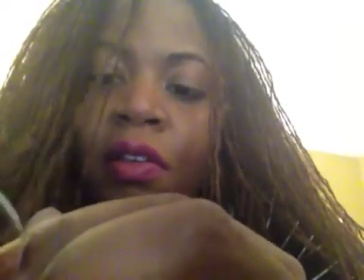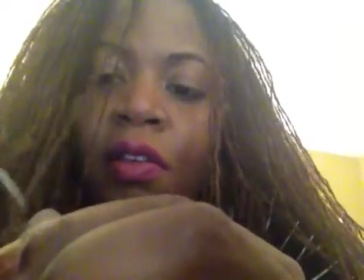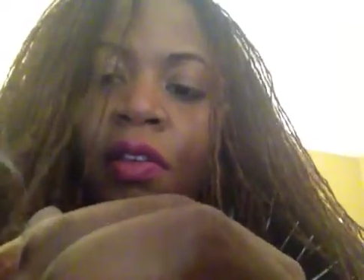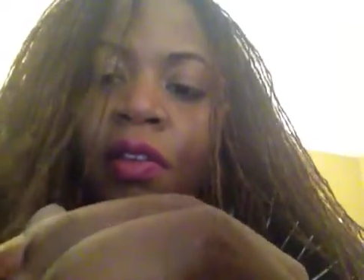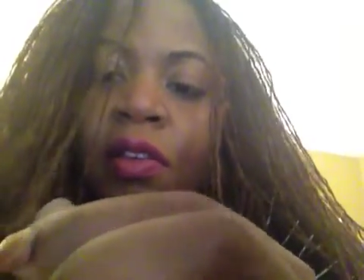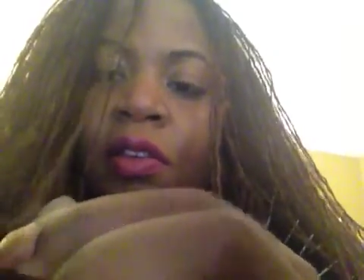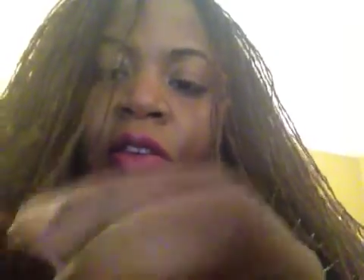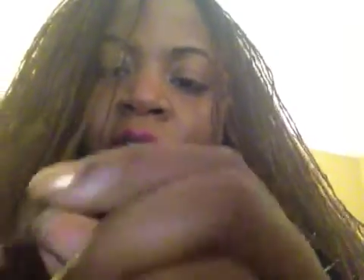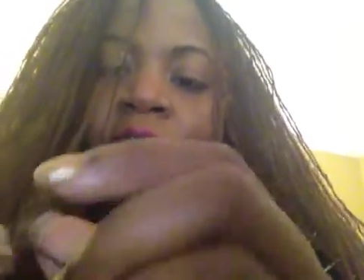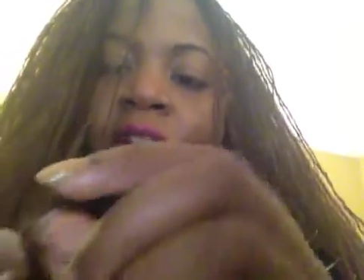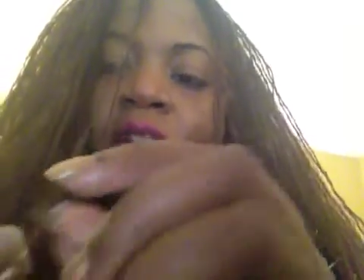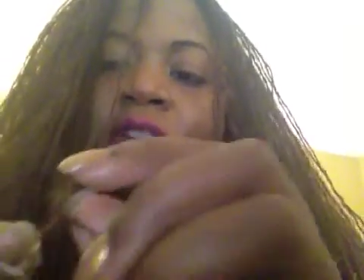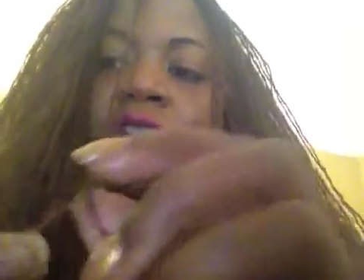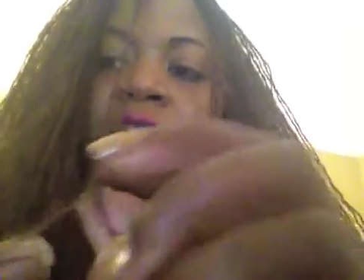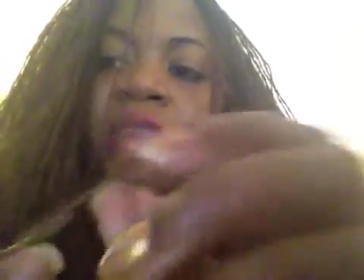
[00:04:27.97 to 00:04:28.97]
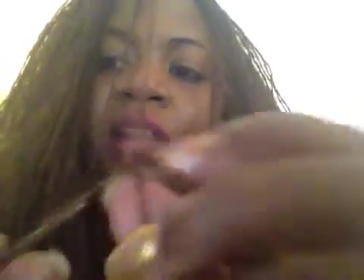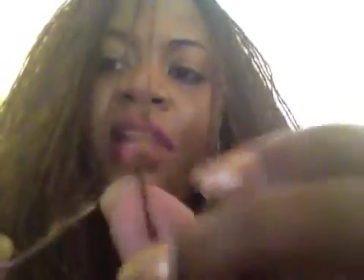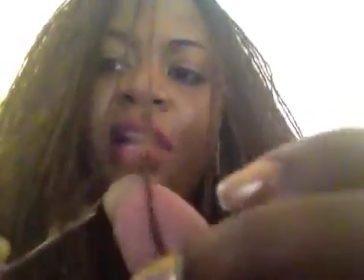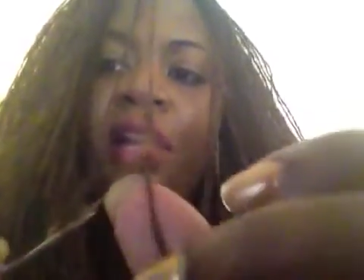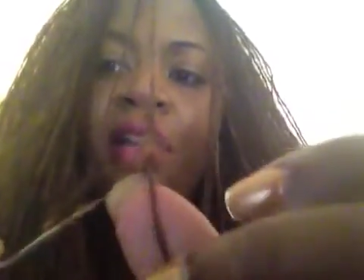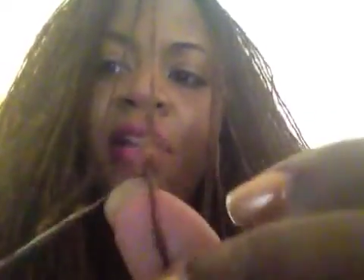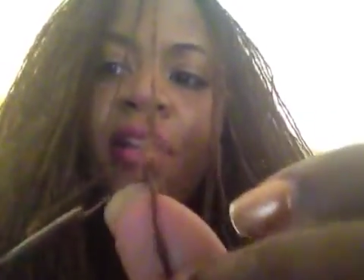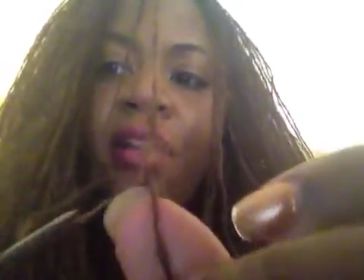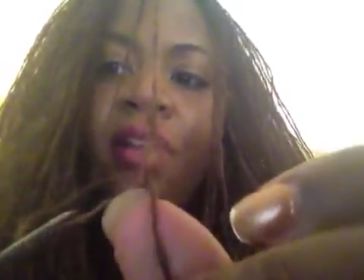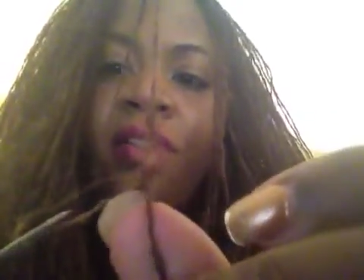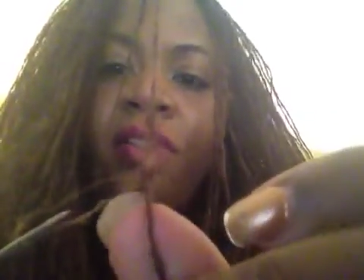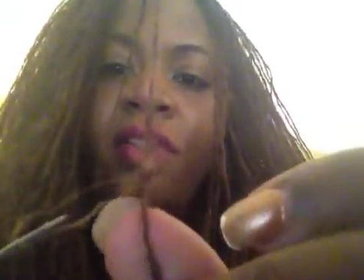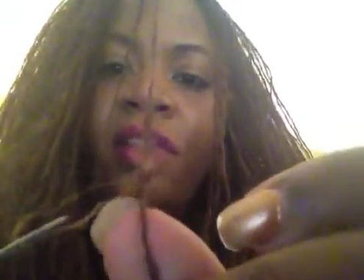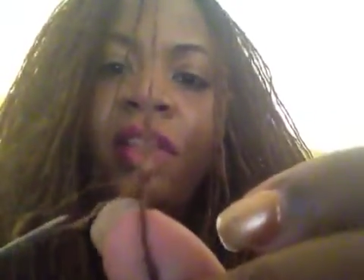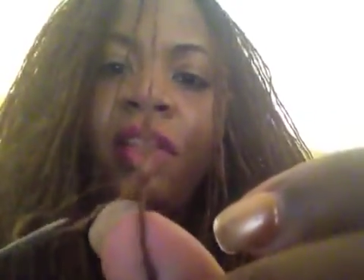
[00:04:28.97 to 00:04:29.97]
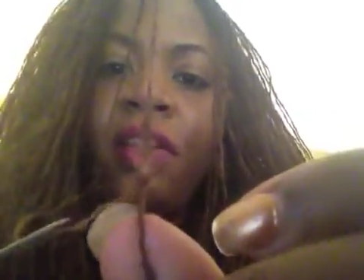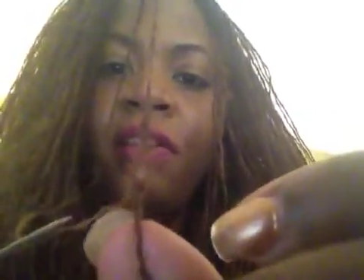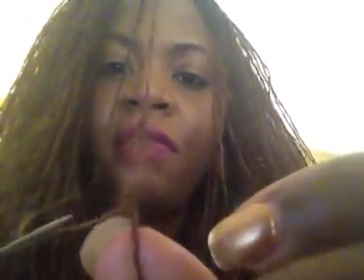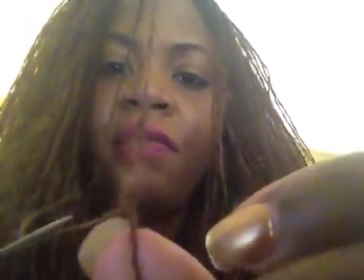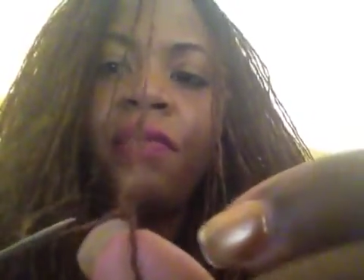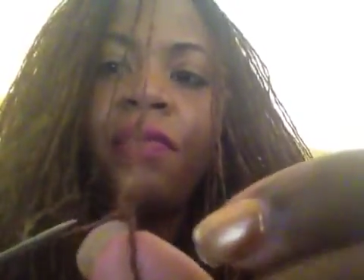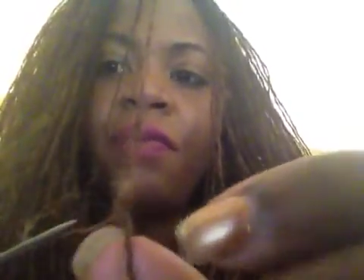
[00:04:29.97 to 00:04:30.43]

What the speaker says: So you're going to do that. Can you see it?